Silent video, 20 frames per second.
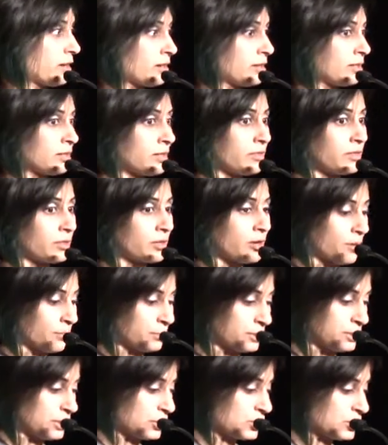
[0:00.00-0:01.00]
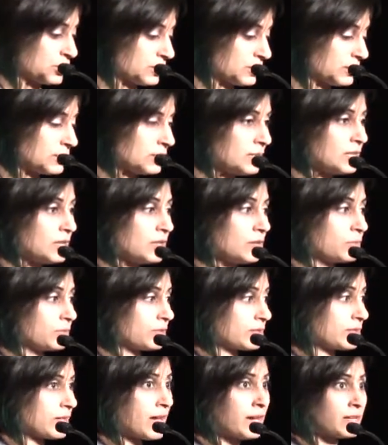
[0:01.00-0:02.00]
on the competition.
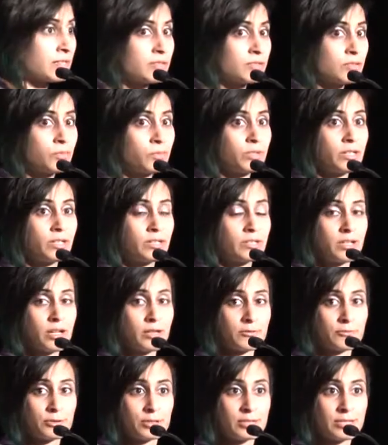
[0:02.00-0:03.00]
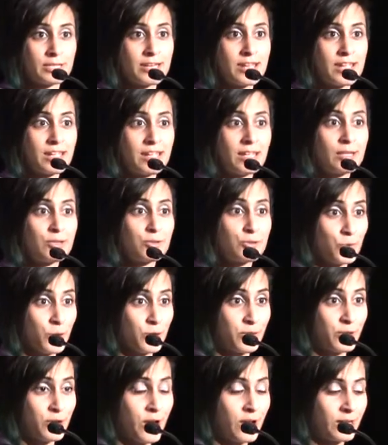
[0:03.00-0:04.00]
With that, we are done for today.
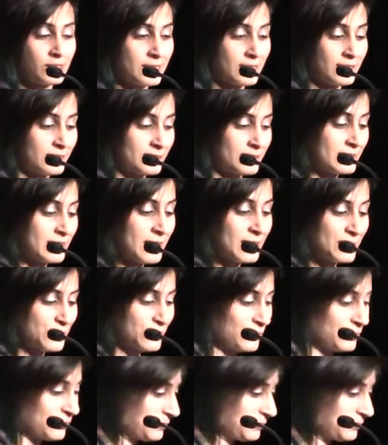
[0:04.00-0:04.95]
Enjoy the cocktails. Thank you.